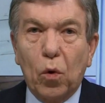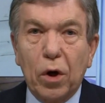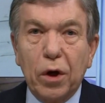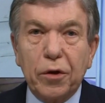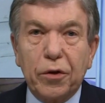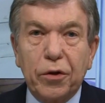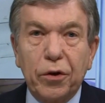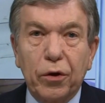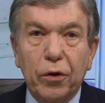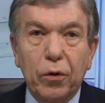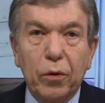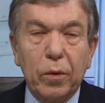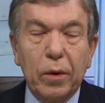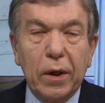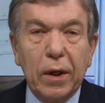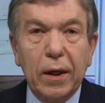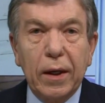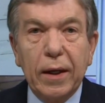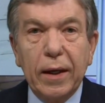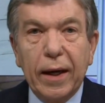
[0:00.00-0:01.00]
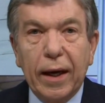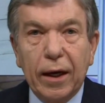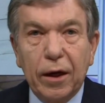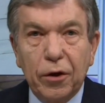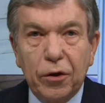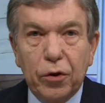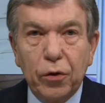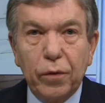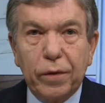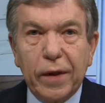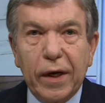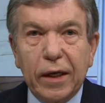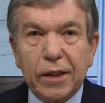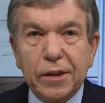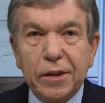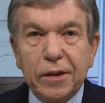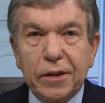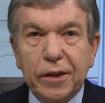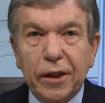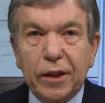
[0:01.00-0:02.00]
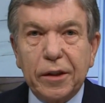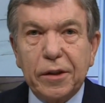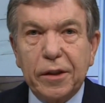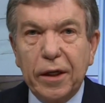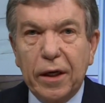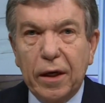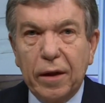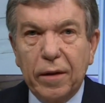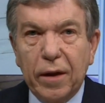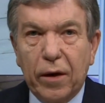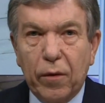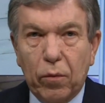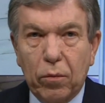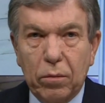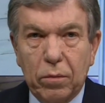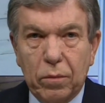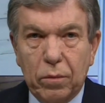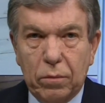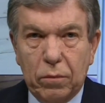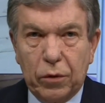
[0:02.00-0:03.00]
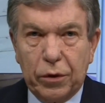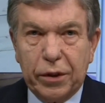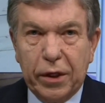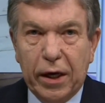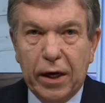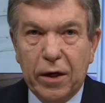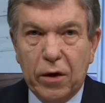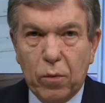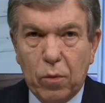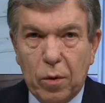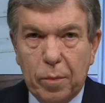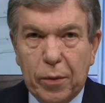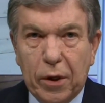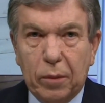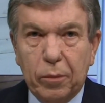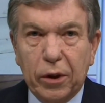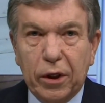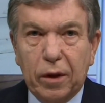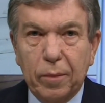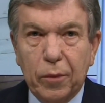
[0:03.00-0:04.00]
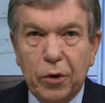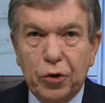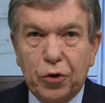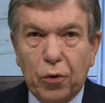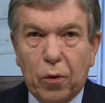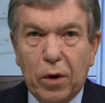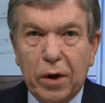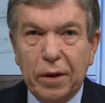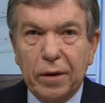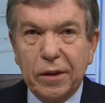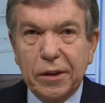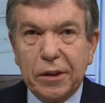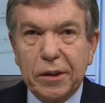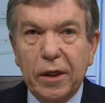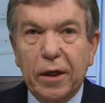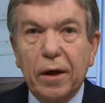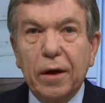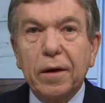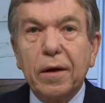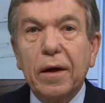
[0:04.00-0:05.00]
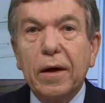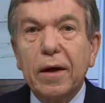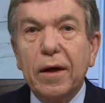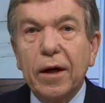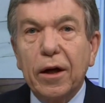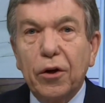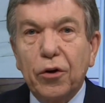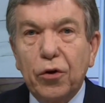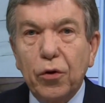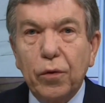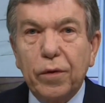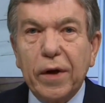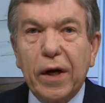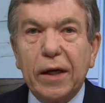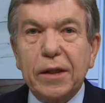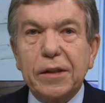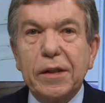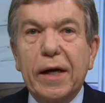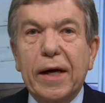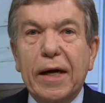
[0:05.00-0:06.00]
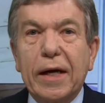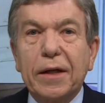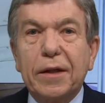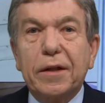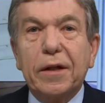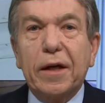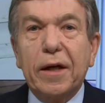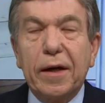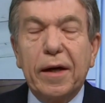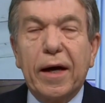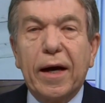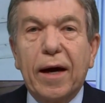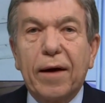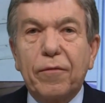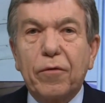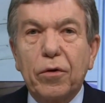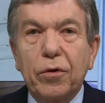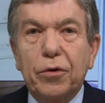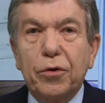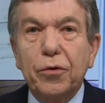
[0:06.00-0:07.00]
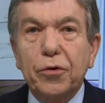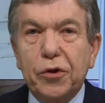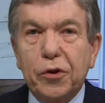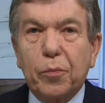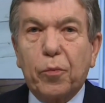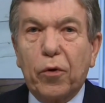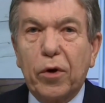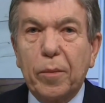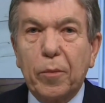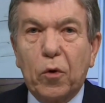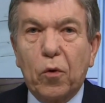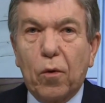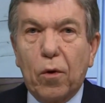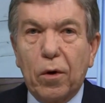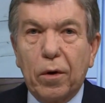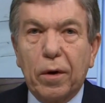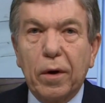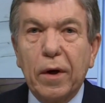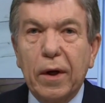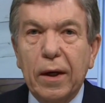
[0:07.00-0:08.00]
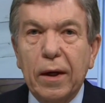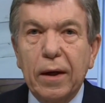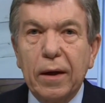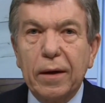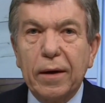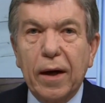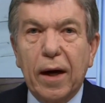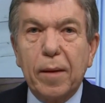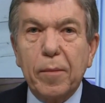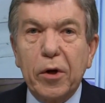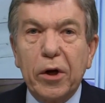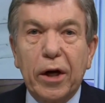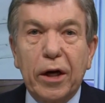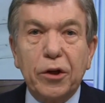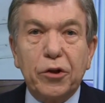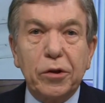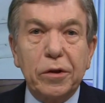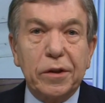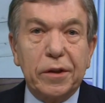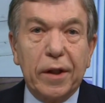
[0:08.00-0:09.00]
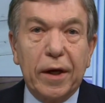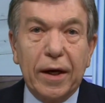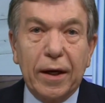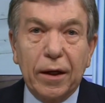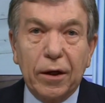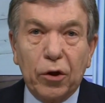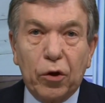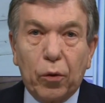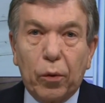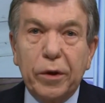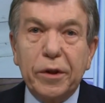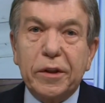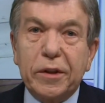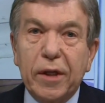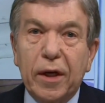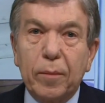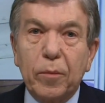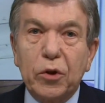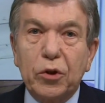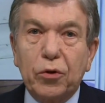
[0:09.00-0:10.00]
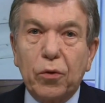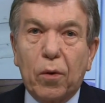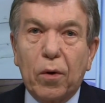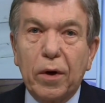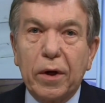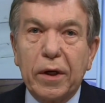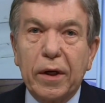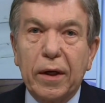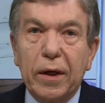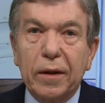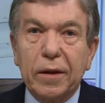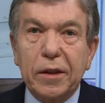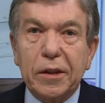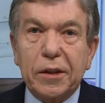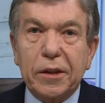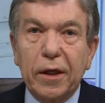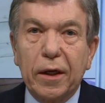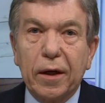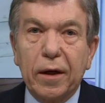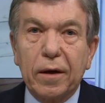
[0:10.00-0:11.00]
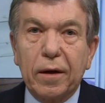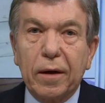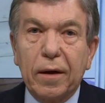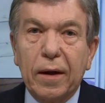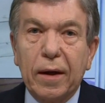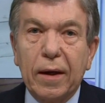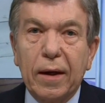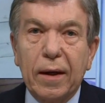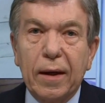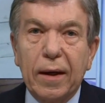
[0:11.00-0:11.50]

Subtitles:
want to. And in 2016, they retained a Republican majority in the Senate. In 2018, after two Supreme Court nominations, they increased that majority in the Senate.